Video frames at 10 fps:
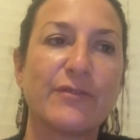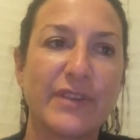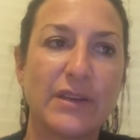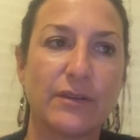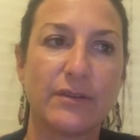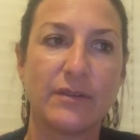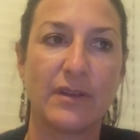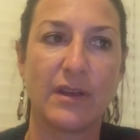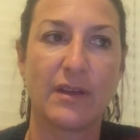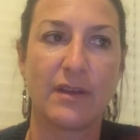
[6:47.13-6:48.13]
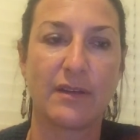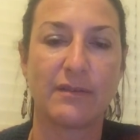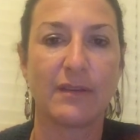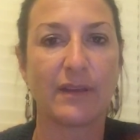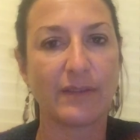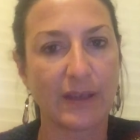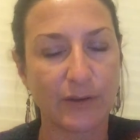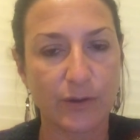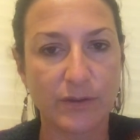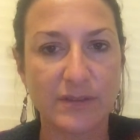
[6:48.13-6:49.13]
feel that they
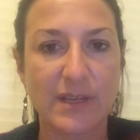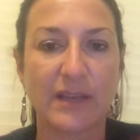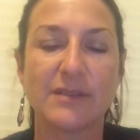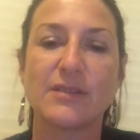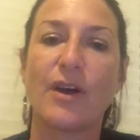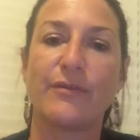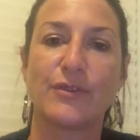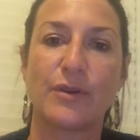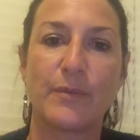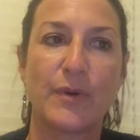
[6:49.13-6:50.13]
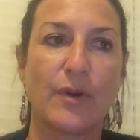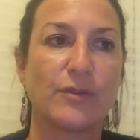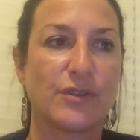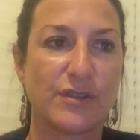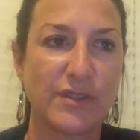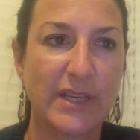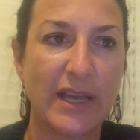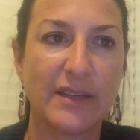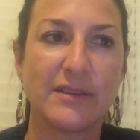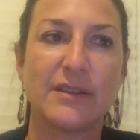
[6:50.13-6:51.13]
could take a softer approach to
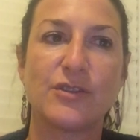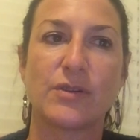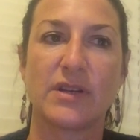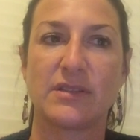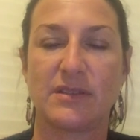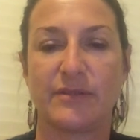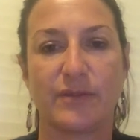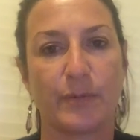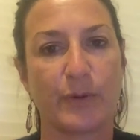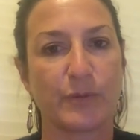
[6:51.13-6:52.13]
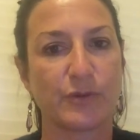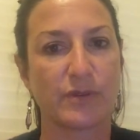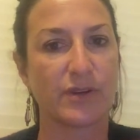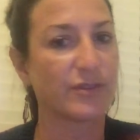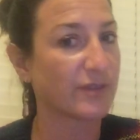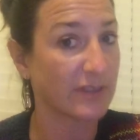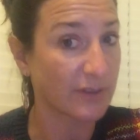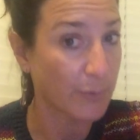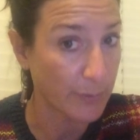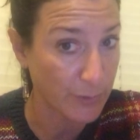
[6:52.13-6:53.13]
gain the trust of the perpetrator so that the